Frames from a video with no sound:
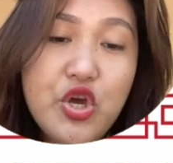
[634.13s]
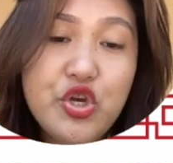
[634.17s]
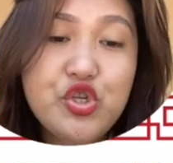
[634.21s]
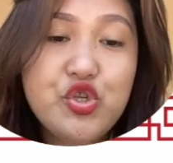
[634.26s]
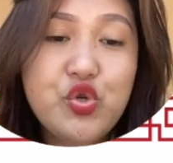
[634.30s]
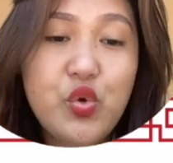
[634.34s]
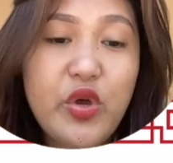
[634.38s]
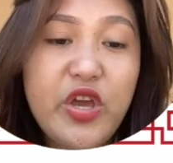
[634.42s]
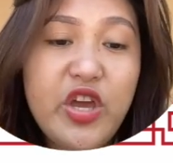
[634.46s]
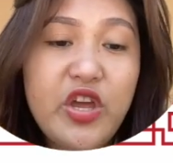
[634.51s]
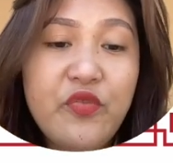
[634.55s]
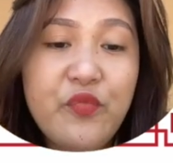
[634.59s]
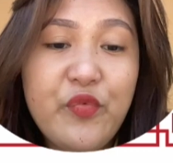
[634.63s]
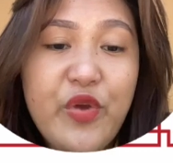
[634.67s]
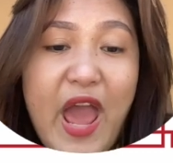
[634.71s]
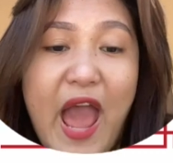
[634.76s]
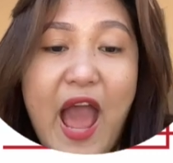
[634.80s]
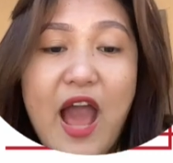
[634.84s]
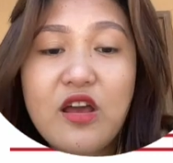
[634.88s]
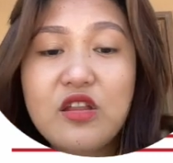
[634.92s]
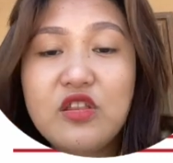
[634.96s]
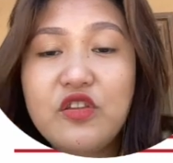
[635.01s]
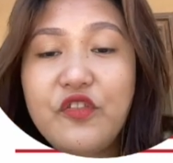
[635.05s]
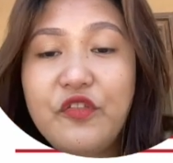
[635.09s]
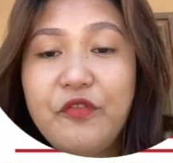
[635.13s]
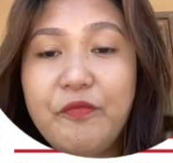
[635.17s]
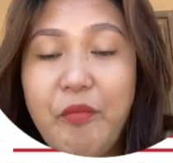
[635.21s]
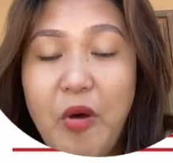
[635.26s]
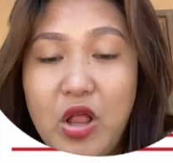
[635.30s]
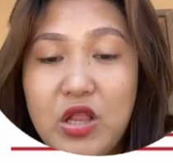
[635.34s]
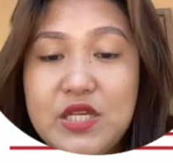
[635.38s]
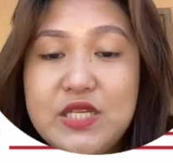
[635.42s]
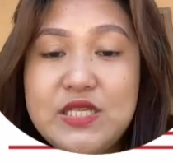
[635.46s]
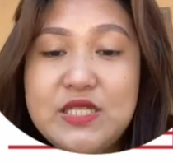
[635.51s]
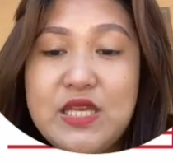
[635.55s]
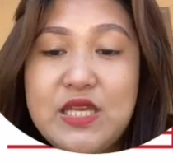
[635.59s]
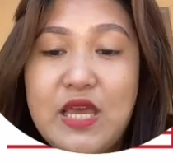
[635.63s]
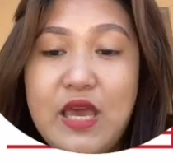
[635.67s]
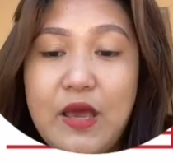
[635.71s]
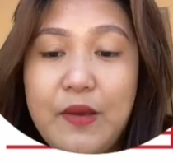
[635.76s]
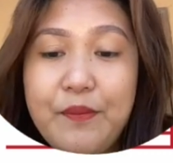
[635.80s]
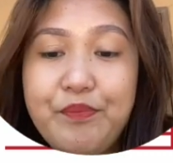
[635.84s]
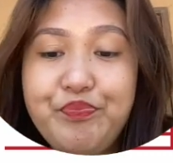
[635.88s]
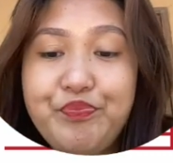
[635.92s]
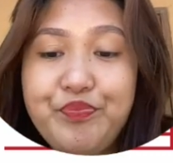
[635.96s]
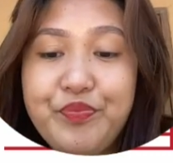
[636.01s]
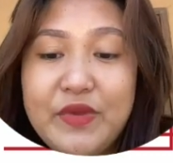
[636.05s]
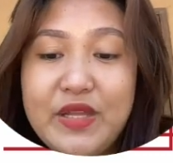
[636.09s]
So in reactive
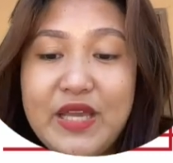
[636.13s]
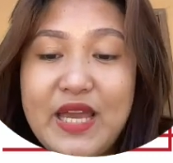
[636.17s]
policing,